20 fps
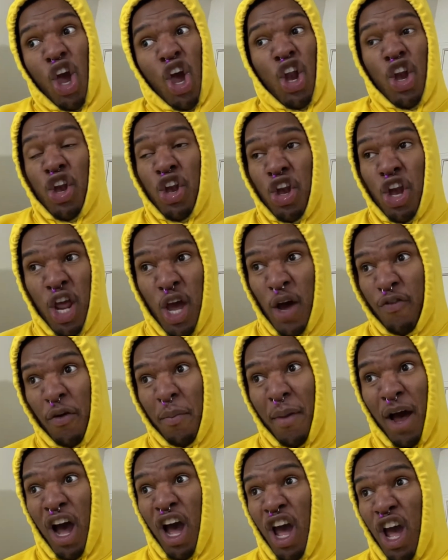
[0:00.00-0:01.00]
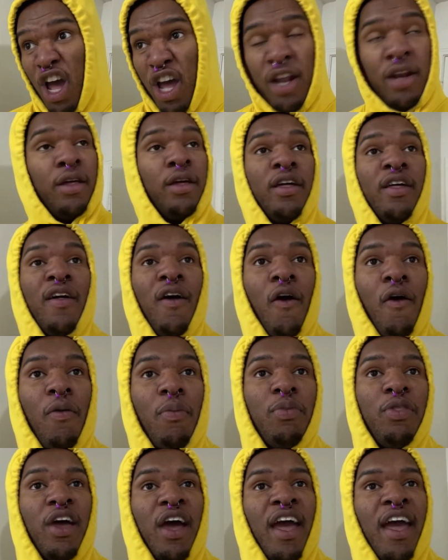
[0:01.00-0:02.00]
Never mind.
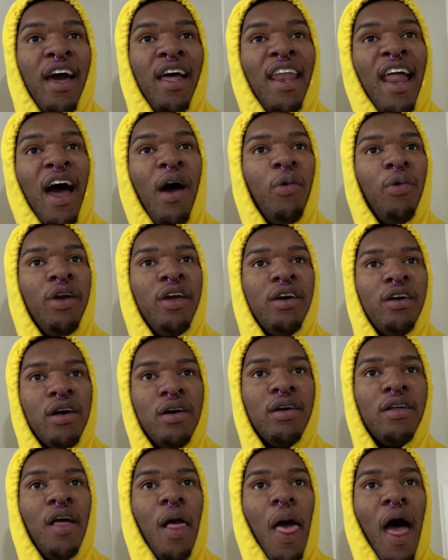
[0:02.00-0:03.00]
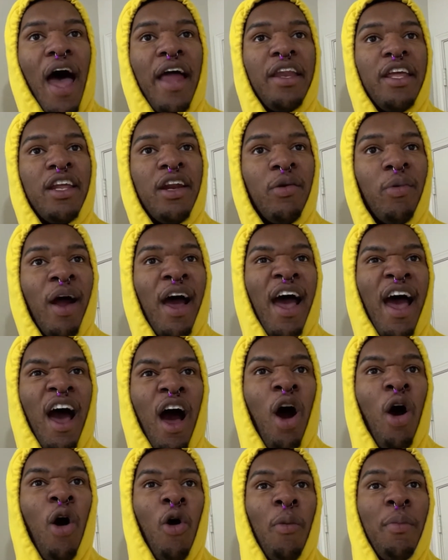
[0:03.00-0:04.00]
The hell I will. I need a ride
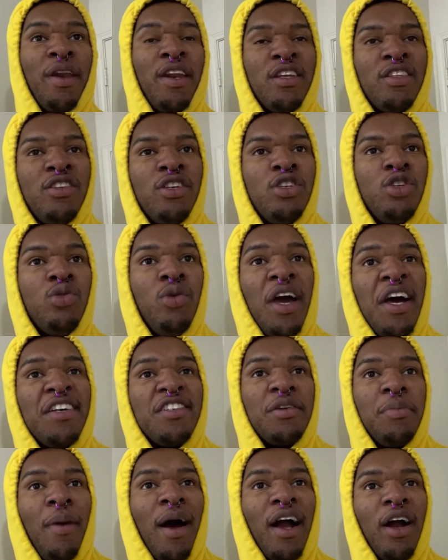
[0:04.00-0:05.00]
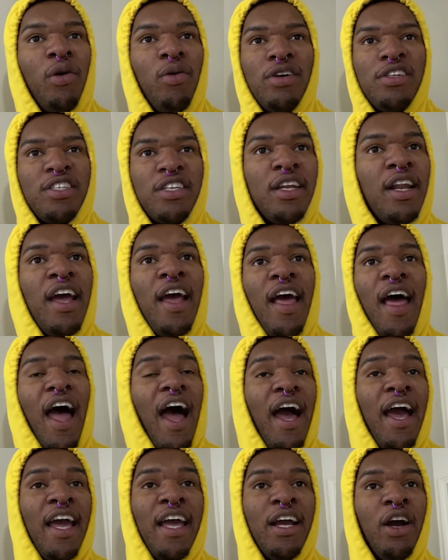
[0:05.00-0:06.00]
home, and until you answer my question,
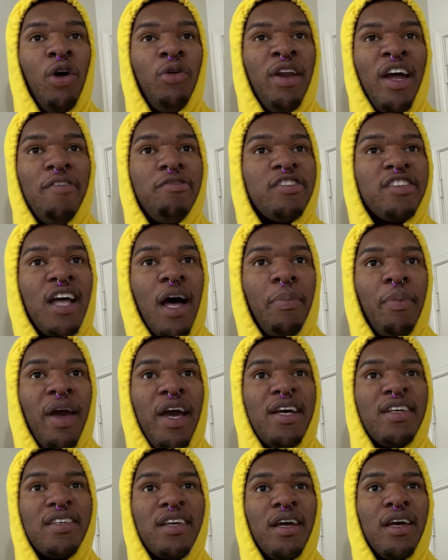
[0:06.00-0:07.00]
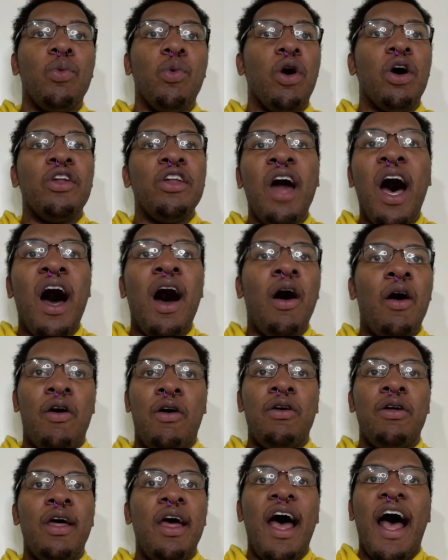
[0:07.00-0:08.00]
I ain't gonna never stop asking. Well,
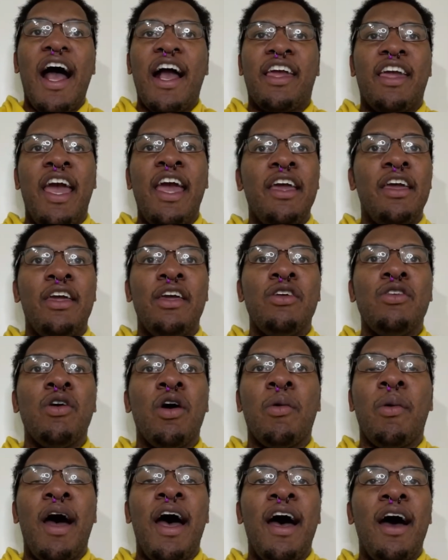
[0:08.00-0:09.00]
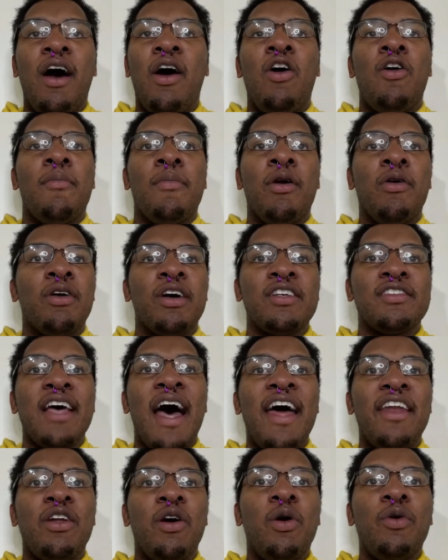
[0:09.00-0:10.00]
no, I can't give you a ride home, bro, because
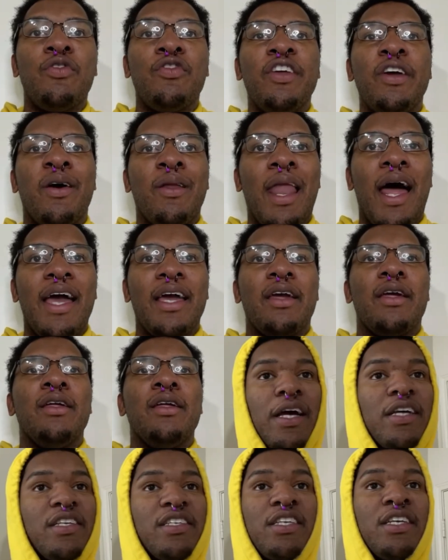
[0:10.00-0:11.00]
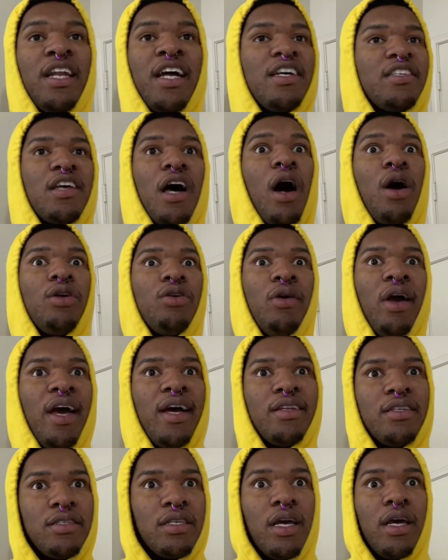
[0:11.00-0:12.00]
I don't feel like it. And see, that's all you
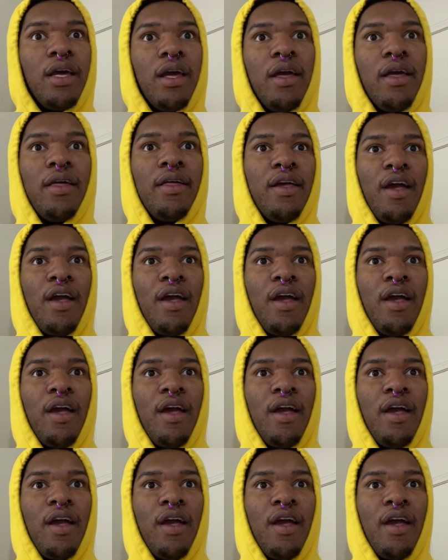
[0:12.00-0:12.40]
had to say.